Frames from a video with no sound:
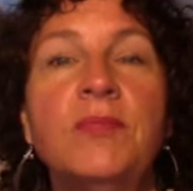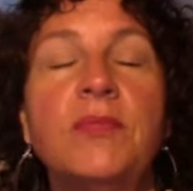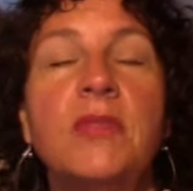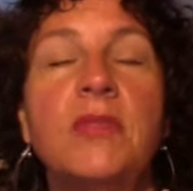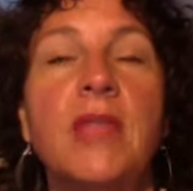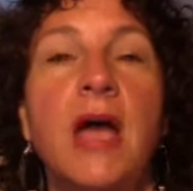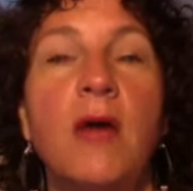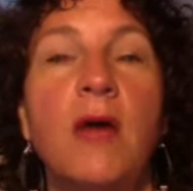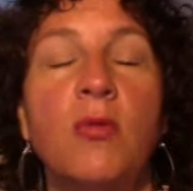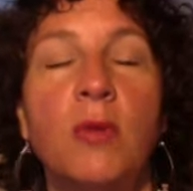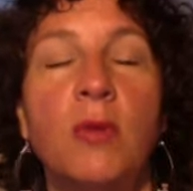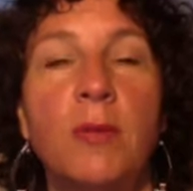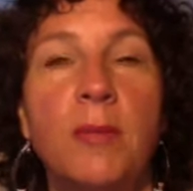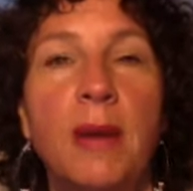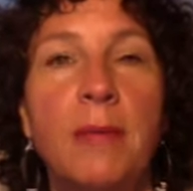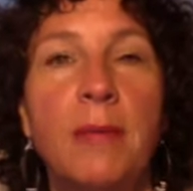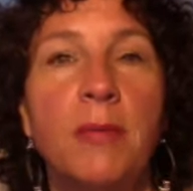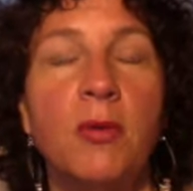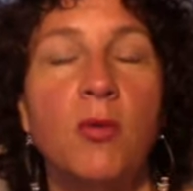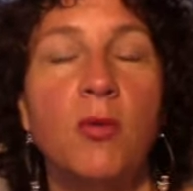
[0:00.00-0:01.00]
Now
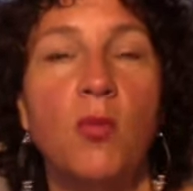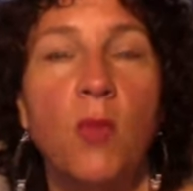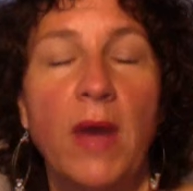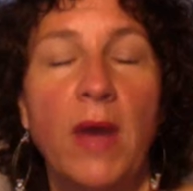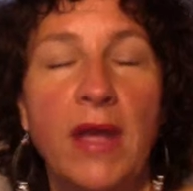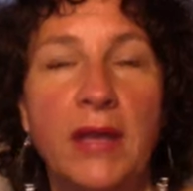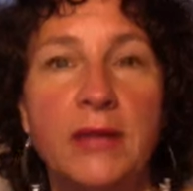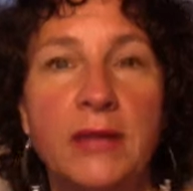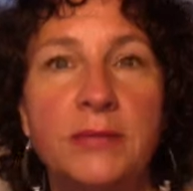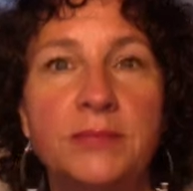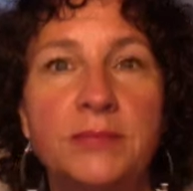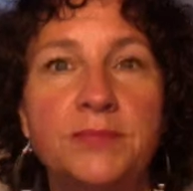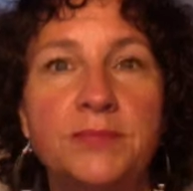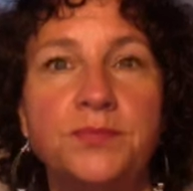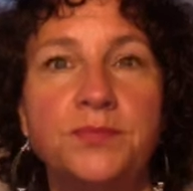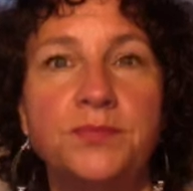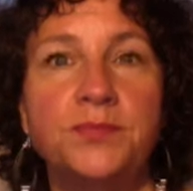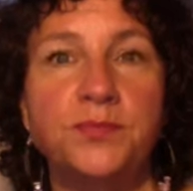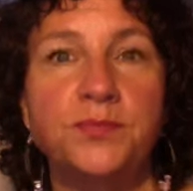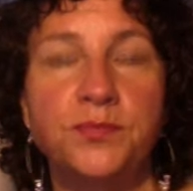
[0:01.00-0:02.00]
remember, when
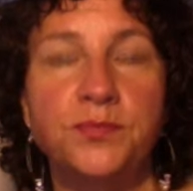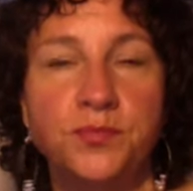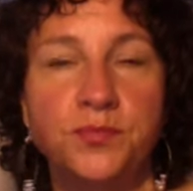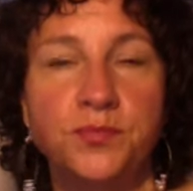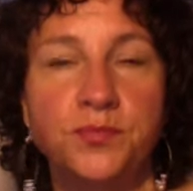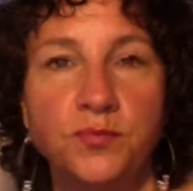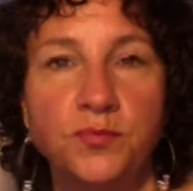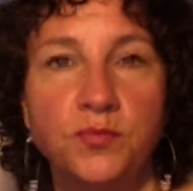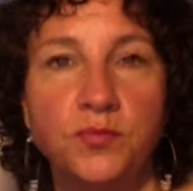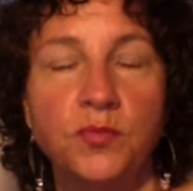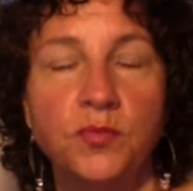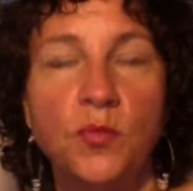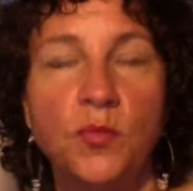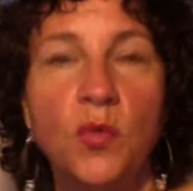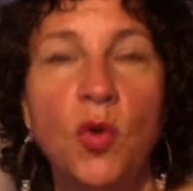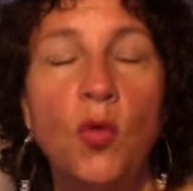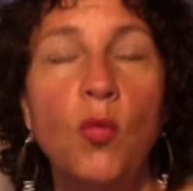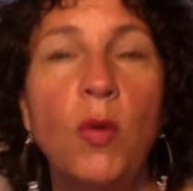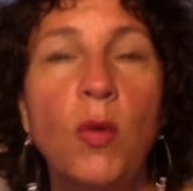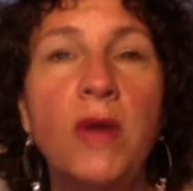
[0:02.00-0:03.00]

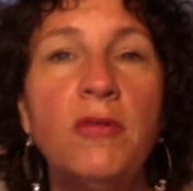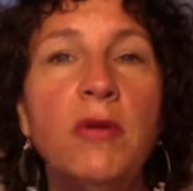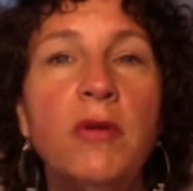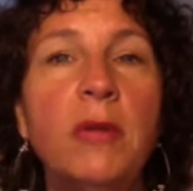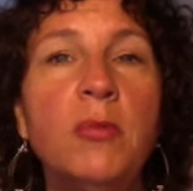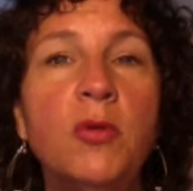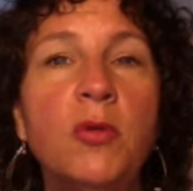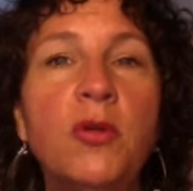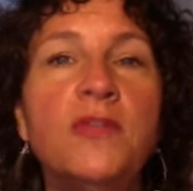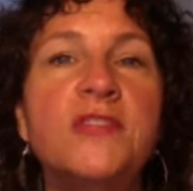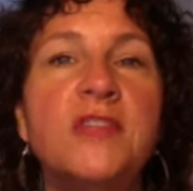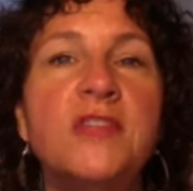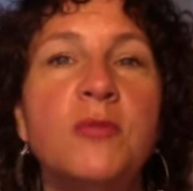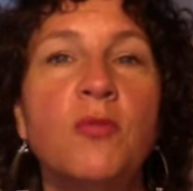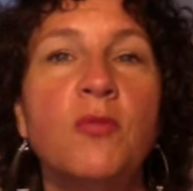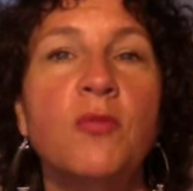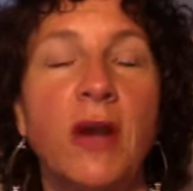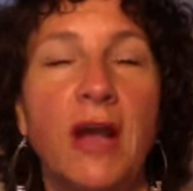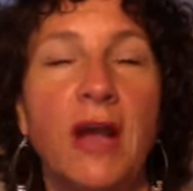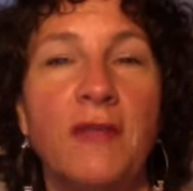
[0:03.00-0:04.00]
we move
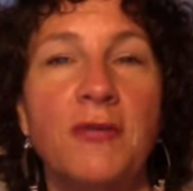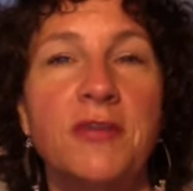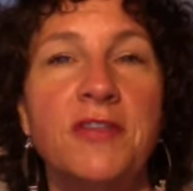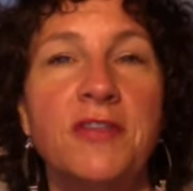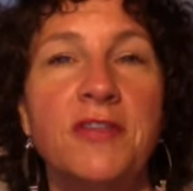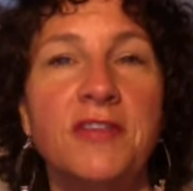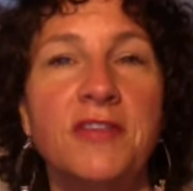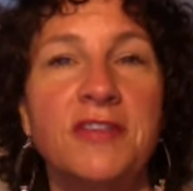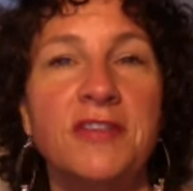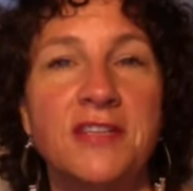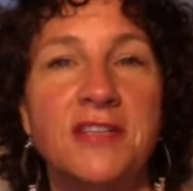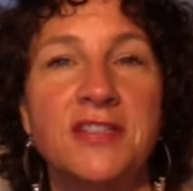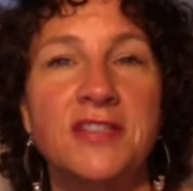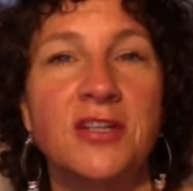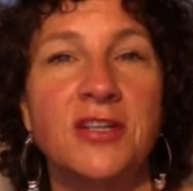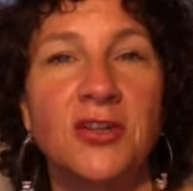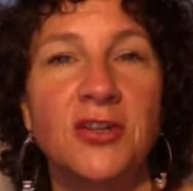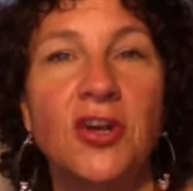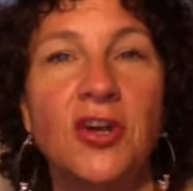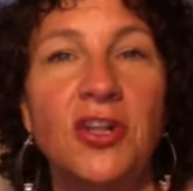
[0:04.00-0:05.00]
somewhere, everything that doesn't
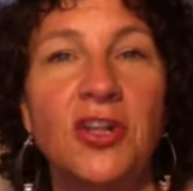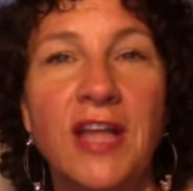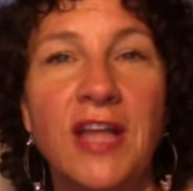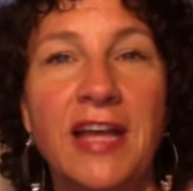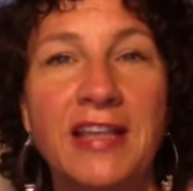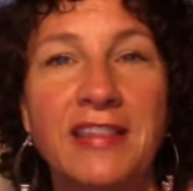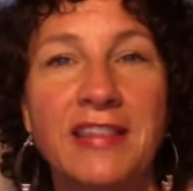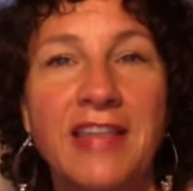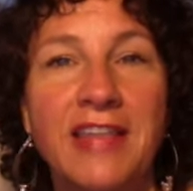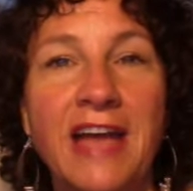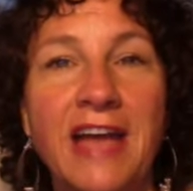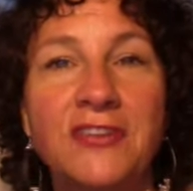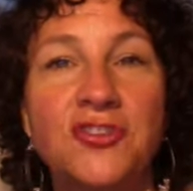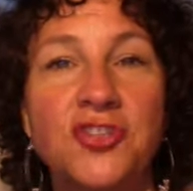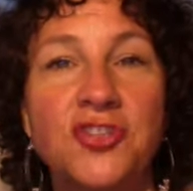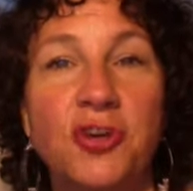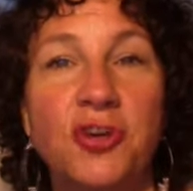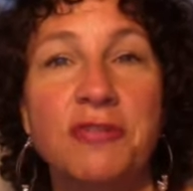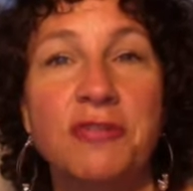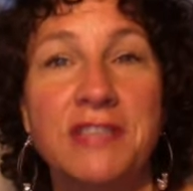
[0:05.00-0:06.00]
look like that shows